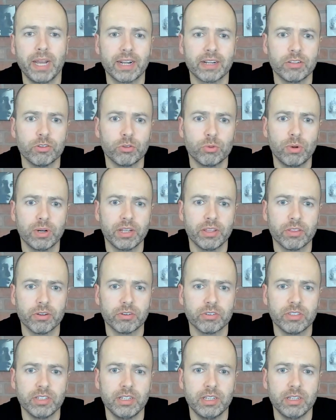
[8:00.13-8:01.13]
in
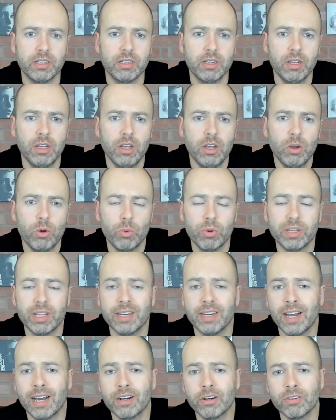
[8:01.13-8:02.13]
2013, when they
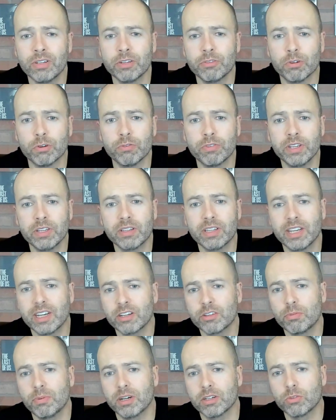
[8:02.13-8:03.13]
not only revealed the
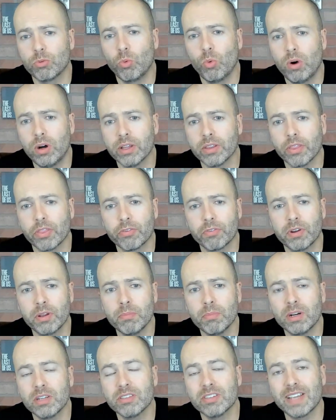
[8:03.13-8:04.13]
Xbox One 3
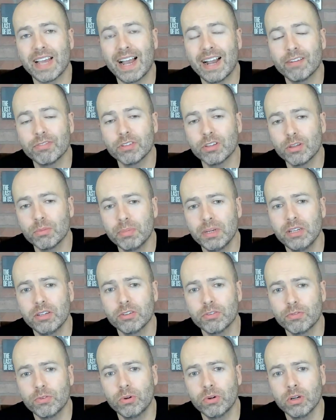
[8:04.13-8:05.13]
months after the
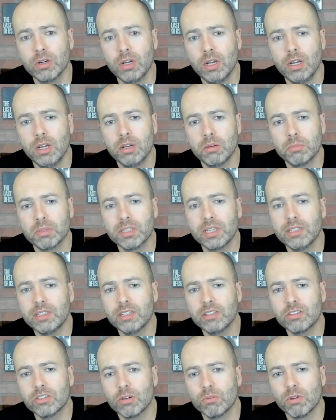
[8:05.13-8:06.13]
PS4, but they did
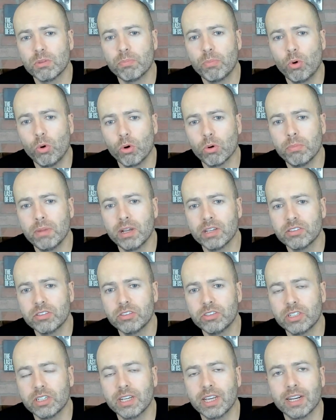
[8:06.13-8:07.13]
so with poor
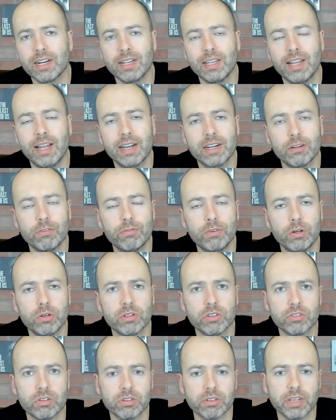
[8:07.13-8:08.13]
messaging and a lack of focus
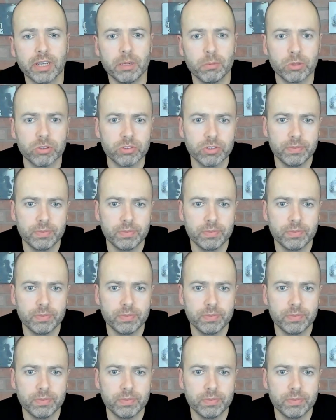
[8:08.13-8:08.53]
on gamers.